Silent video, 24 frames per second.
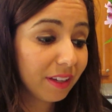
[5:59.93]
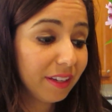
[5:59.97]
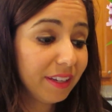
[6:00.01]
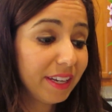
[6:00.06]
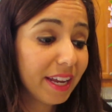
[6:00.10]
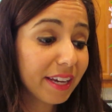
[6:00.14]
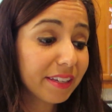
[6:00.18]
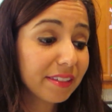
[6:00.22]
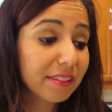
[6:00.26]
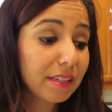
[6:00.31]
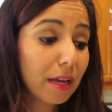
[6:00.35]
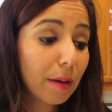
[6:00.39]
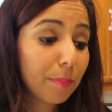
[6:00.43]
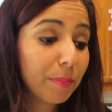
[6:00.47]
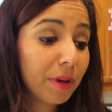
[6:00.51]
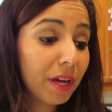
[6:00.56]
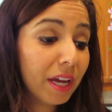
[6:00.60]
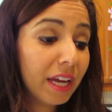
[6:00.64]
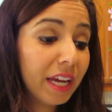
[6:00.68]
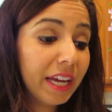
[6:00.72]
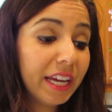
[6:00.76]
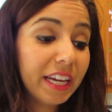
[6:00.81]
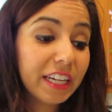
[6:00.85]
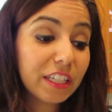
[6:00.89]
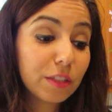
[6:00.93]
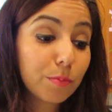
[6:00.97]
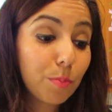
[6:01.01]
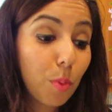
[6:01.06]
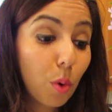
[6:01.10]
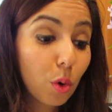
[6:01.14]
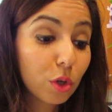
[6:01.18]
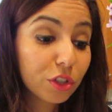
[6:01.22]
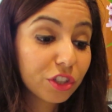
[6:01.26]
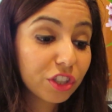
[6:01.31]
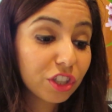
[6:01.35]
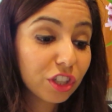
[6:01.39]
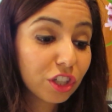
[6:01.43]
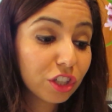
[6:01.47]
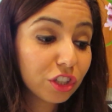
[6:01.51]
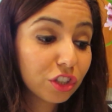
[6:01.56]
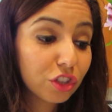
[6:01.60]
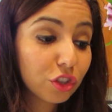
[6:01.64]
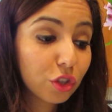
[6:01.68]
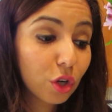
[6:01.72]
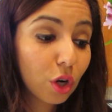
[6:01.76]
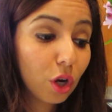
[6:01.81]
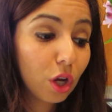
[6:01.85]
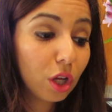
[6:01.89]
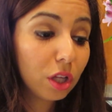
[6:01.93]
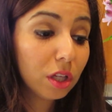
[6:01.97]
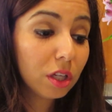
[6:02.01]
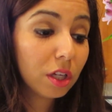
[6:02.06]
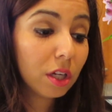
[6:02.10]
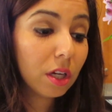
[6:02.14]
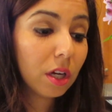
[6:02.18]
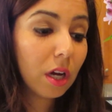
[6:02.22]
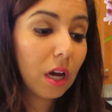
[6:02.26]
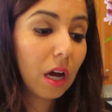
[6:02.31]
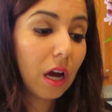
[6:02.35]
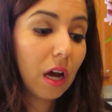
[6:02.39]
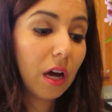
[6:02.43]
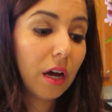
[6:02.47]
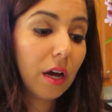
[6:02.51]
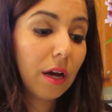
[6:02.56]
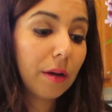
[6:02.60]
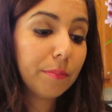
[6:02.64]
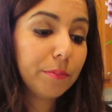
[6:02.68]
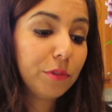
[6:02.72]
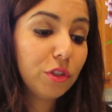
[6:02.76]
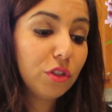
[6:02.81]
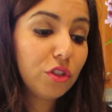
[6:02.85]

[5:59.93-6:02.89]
Next up is portion control. You